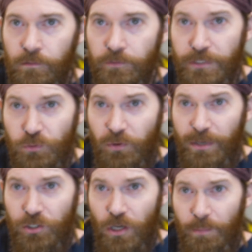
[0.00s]
So this is what my
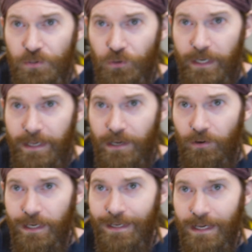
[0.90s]
shop is running at
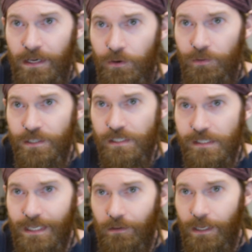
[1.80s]
right now. This is
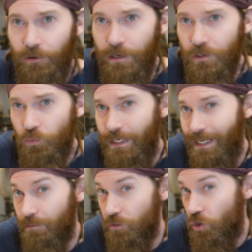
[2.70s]
how loud it is when I
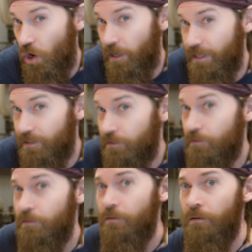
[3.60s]
am talking.
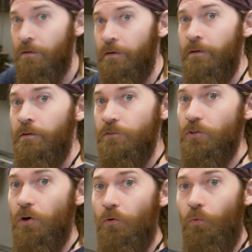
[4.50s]

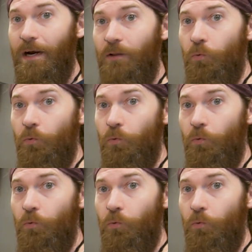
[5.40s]
So while